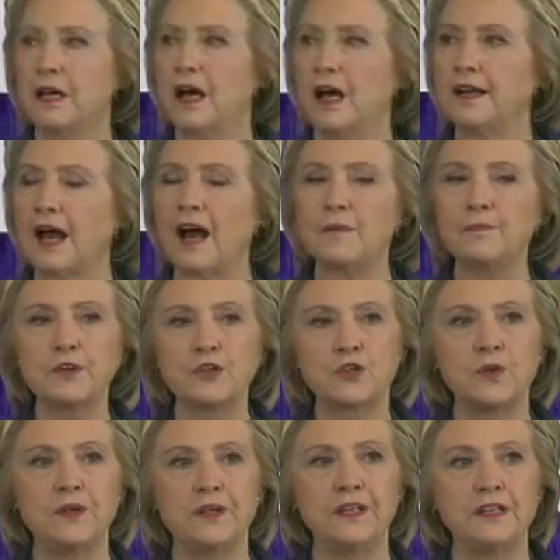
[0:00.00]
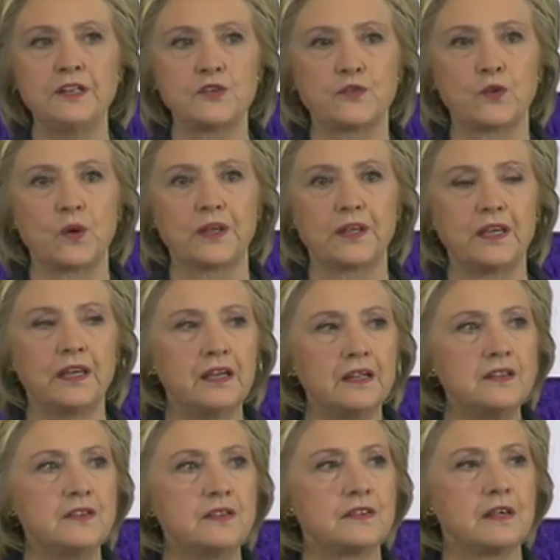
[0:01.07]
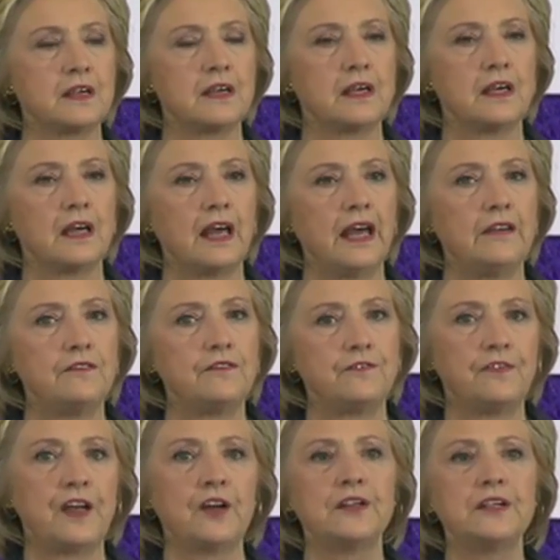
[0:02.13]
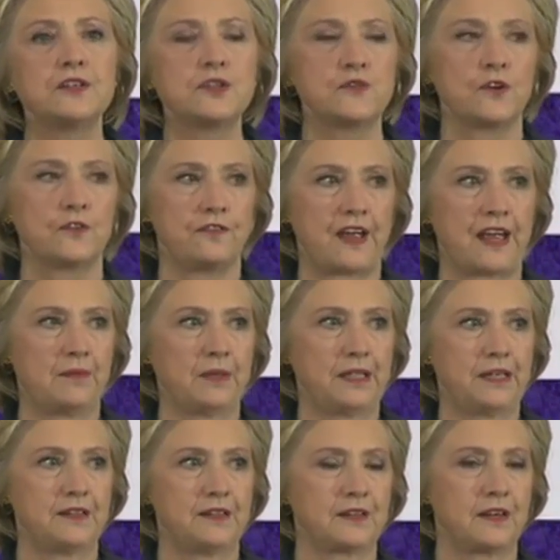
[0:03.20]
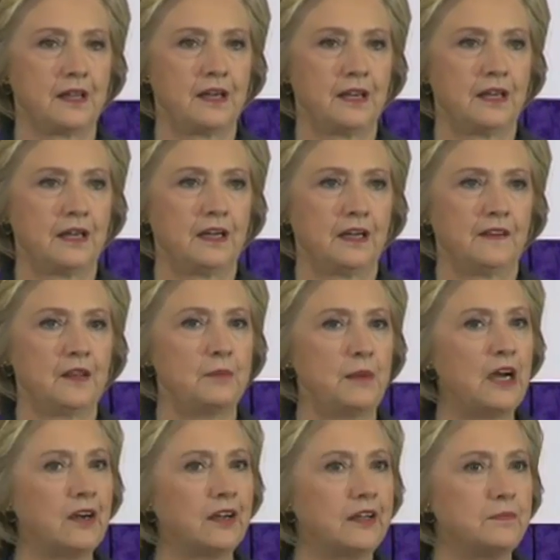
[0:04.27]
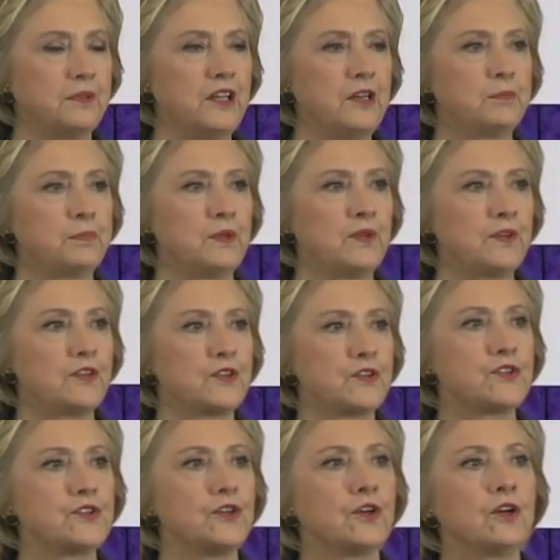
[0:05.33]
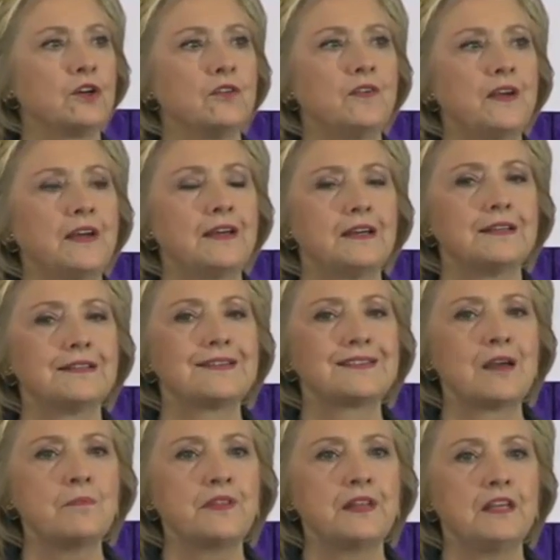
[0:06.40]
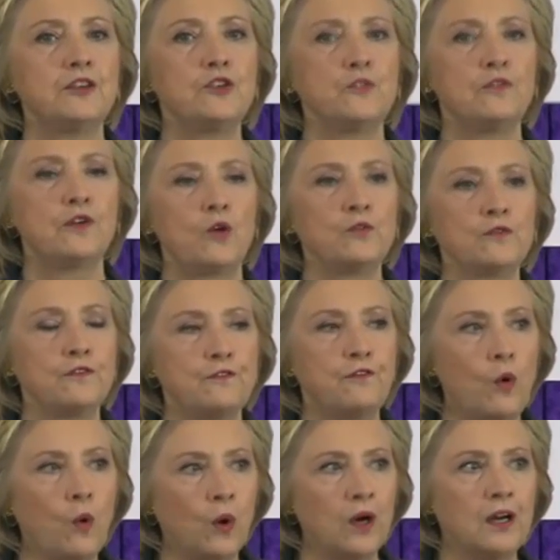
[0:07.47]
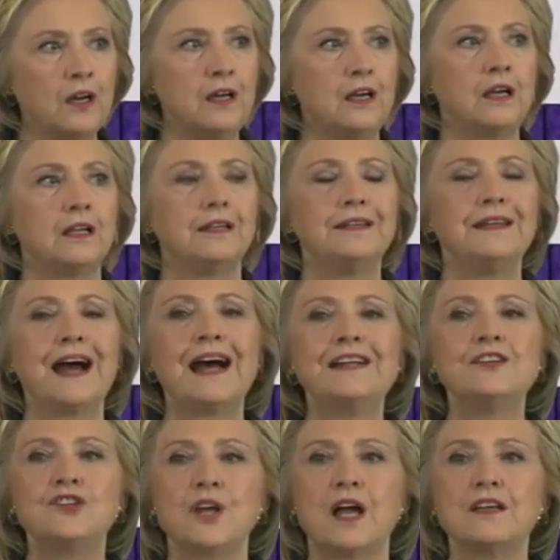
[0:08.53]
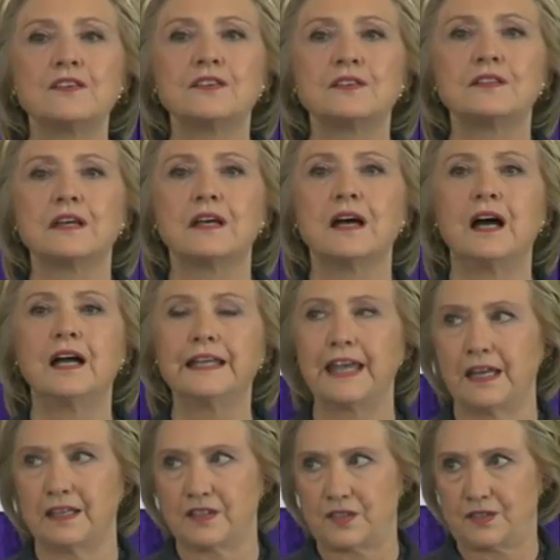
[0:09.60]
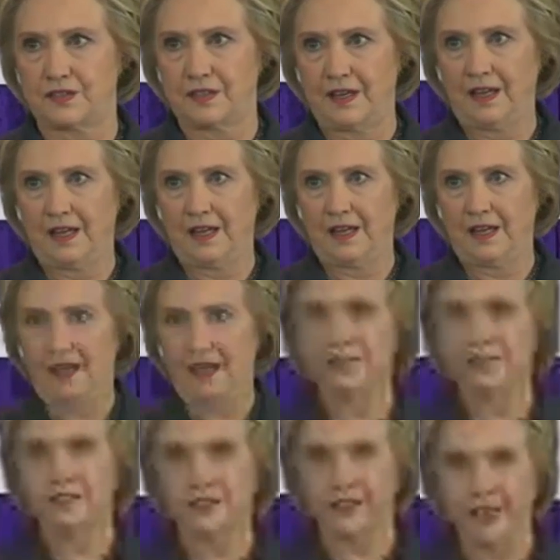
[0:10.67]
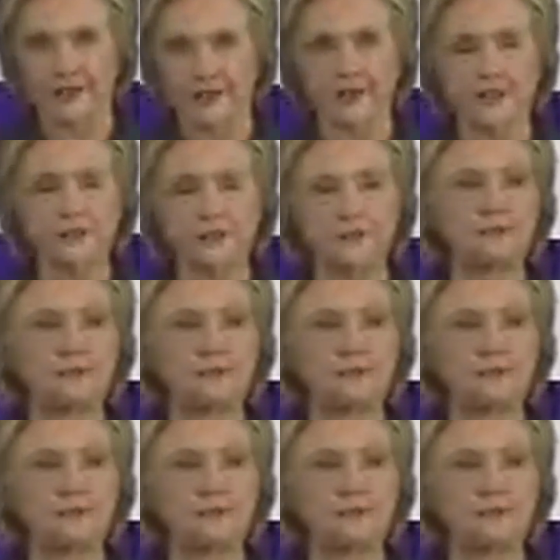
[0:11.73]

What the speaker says: on opportunities for kids and fairness for families. The American people deserve something to vote for, not just against. And together,